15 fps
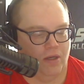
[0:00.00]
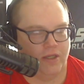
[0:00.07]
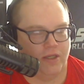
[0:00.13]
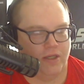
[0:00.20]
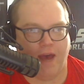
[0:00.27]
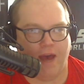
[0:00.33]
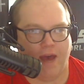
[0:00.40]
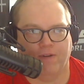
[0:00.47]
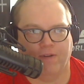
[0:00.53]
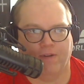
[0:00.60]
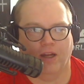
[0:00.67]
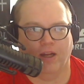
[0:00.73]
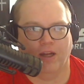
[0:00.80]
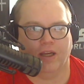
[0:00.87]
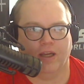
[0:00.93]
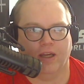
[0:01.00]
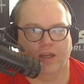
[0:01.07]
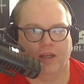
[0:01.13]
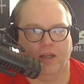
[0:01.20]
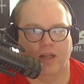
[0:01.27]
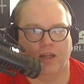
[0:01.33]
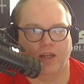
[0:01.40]
Definitely.
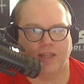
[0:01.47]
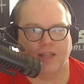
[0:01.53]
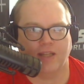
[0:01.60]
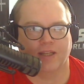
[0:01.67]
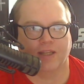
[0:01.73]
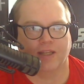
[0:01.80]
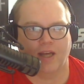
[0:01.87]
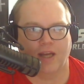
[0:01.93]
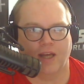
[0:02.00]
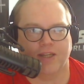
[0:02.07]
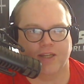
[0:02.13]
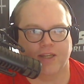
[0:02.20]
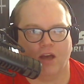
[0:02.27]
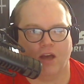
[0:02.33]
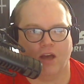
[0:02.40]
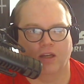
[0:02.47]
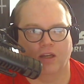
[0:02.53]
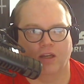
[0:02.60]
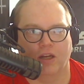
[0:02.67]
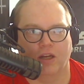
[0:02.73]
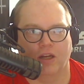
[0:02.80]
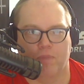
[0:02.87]
Anyway, let's let's the, talk the, a
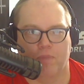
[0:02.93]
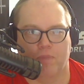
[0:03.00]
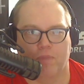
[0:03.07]
little bit